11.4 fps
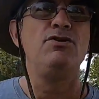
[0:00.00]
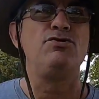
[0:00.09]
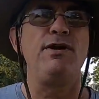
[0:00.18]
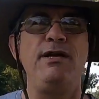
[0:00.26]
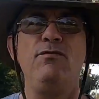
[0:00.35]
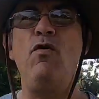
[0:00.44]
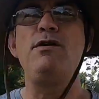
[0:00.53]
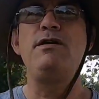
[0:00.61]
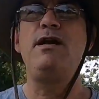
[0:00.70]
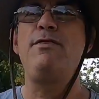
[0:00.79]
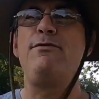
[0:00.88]
treating
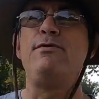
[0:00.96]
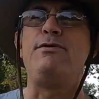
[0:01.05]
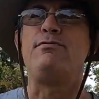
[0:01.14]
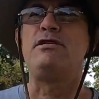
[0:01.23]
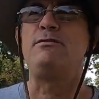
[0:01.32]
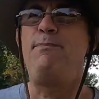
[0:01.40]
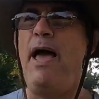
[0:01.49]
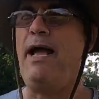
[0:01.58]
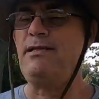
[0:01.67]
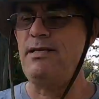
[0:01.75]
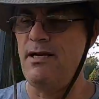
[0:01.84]
one another with
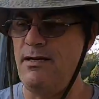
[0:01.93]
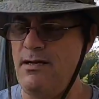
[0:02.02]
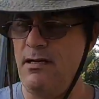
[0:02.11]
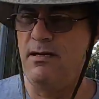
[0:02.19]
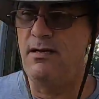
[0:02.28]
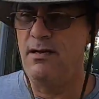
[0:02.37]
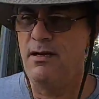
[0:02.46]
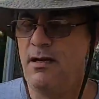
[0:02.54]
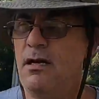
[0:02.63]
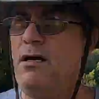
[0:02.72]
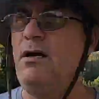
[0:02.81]
respect,
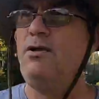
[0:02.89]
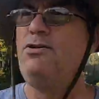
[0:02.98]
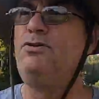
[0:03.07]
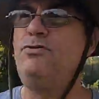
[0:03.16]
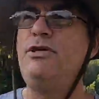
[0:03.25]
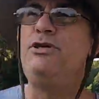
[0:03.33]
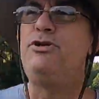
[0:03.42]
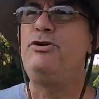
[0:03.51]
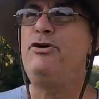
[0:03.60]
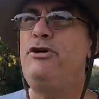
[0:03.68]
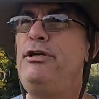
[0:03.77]
doing
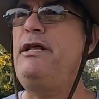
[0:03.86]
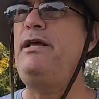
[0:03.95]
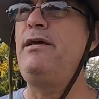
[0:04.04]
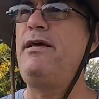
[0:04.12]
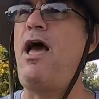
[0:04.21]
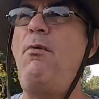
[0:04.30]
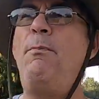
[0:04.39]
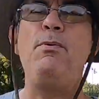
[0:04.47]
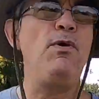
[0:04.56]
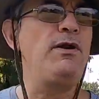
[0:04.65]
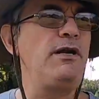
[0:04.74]
good,
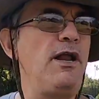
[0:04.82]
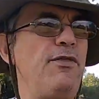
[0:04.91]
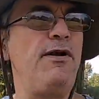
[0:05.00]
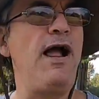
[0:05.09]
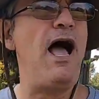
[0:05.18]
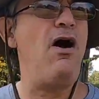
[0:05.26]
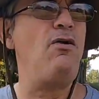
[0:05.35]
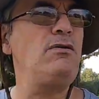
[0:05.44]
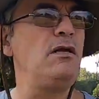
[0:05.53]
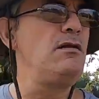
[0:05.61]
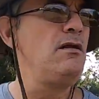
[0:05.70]
helping one another
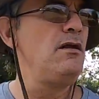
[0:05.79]
out,